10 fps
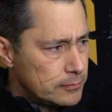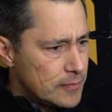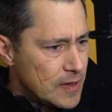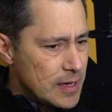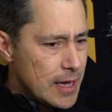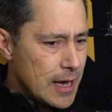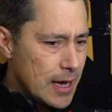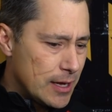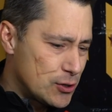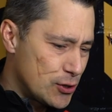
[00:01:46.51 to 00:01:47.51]
Like,
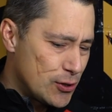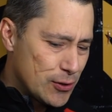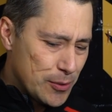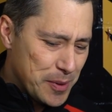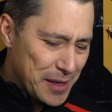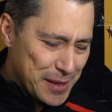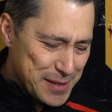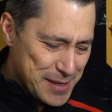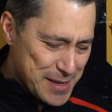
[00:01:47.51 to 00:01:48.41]
yeah, in junior, they're billets.